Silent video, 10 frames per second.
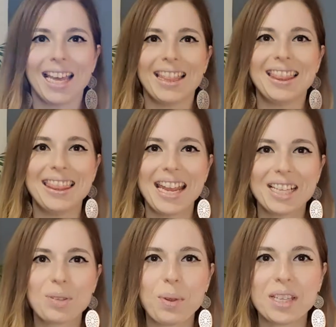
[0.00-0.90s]
In
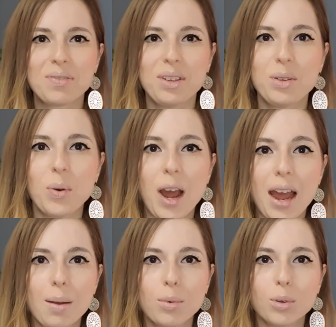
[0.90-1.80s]
next week's video,
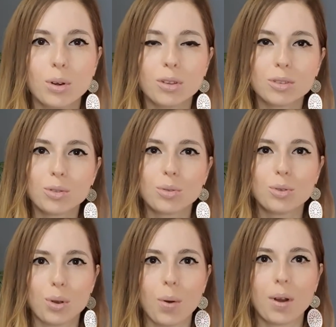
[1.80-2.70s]
I'm going to
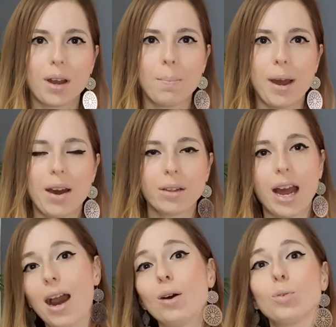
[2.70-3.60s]
talk about
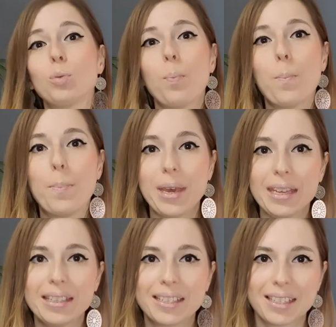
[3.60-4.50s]
how to
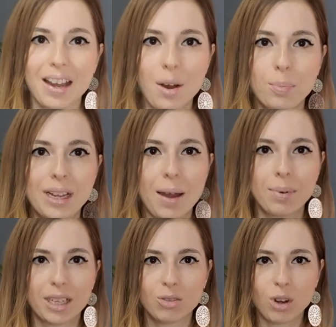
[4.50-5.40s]
beat up the
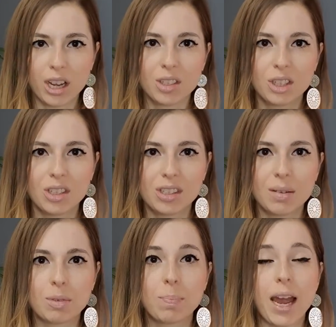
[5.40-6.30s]
applicant tracking
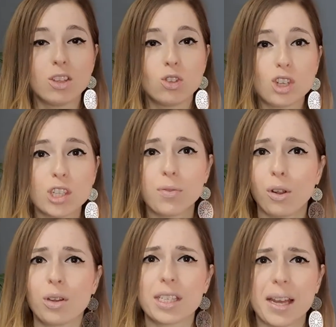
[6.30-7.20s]
systems by just
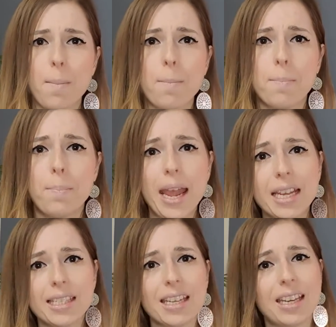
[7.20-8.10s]
following some
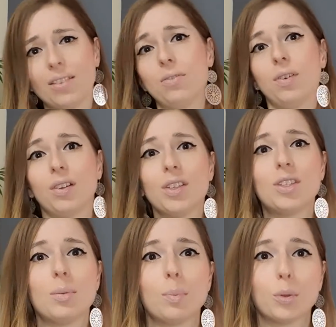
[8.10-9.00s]
basic and very
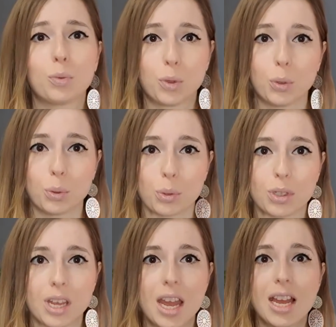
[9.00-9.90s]
simple
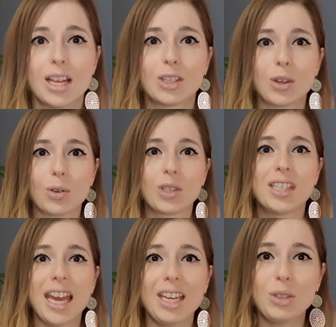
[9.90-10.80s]
rules. So
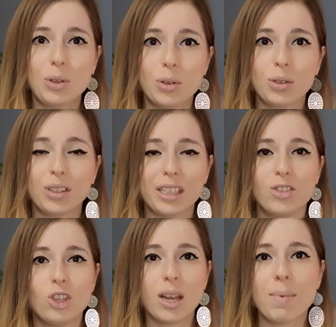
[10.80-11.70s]
stay tuned
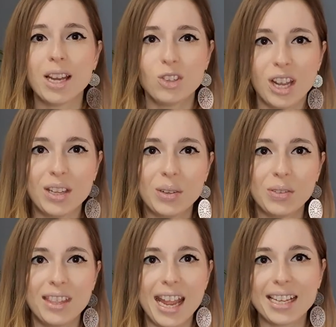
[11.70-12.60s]
and check my
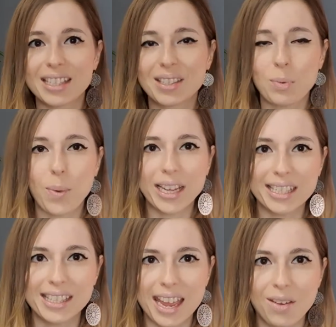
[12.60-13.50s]
channel next
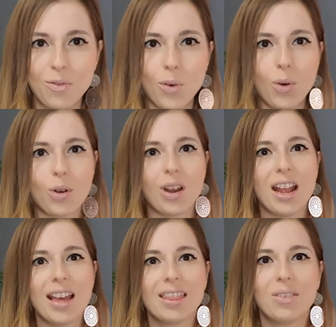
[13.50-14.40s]
Wednesday for
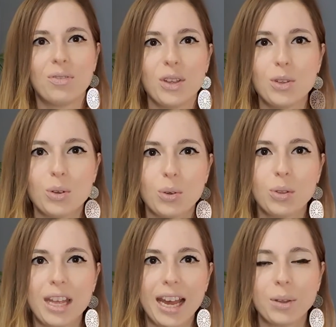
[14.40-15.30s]
the video
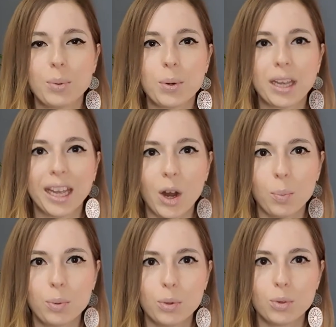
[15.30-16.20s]
that will
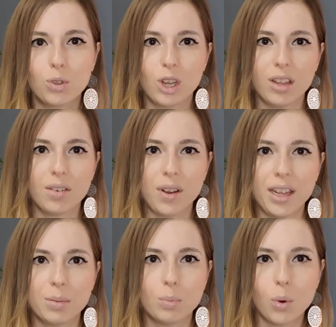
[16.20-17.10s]
help you
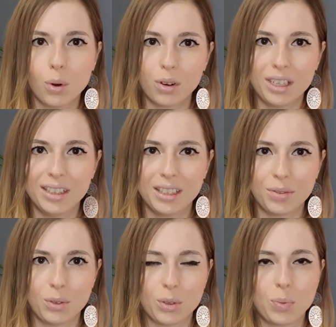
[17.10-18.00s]
generate more
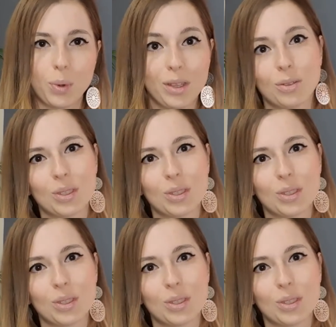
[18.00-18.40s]
interviews with your